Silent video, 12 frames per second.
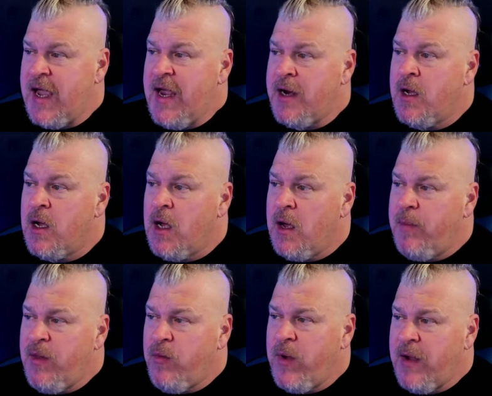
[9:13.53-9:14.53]
And
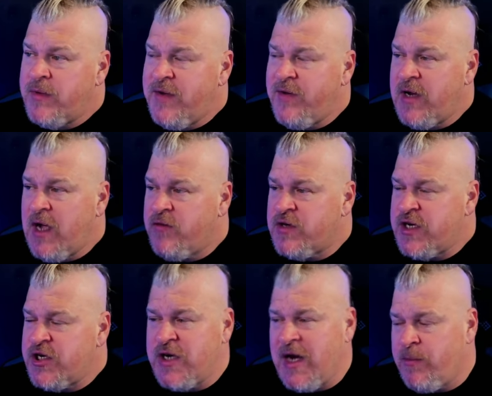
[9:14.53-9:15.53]
by the way, I was having a
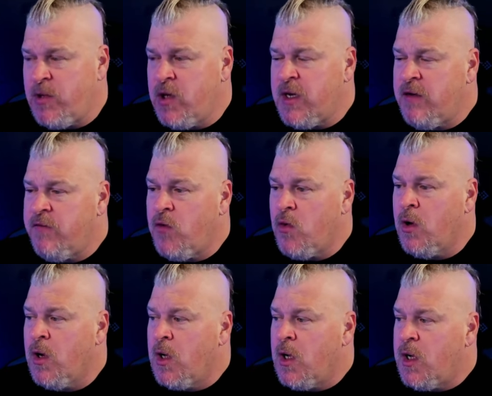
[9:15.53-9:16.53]
conversation. I'm looking for,
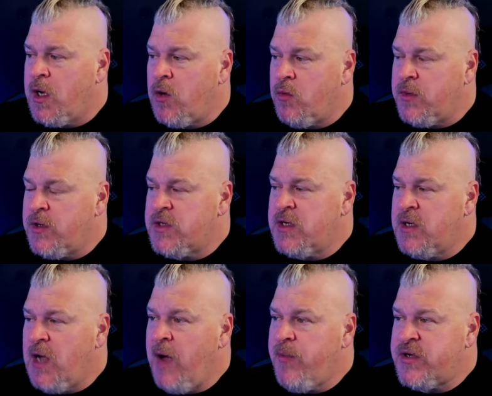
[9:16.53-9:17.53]
you know, there's an
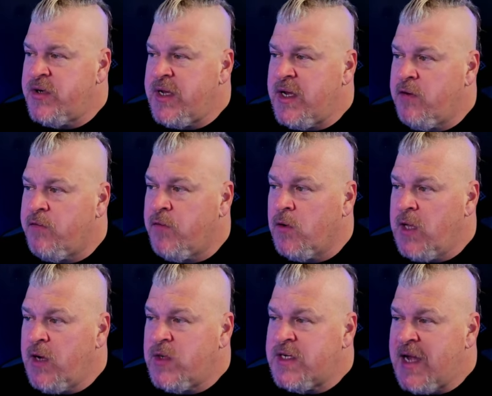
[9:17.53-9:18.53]
opportunity here for
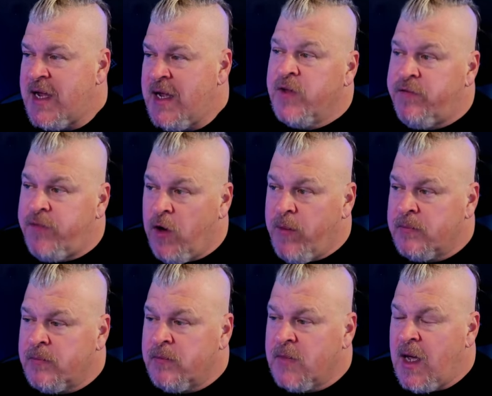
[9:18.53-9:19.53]
liquid staking, farming.